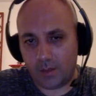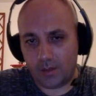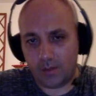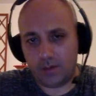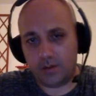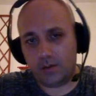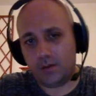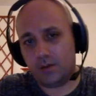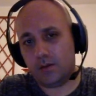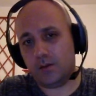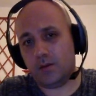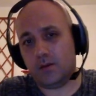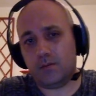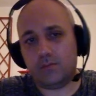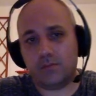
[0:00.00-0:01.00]
And
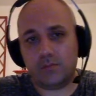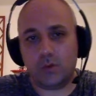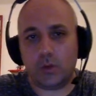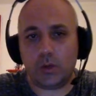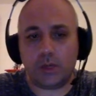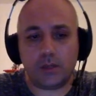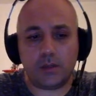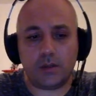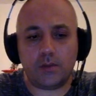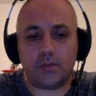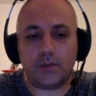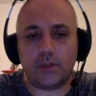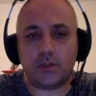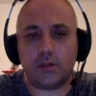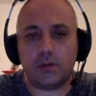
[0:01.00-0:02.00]
look at the
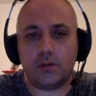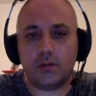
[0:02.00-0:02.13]
difference.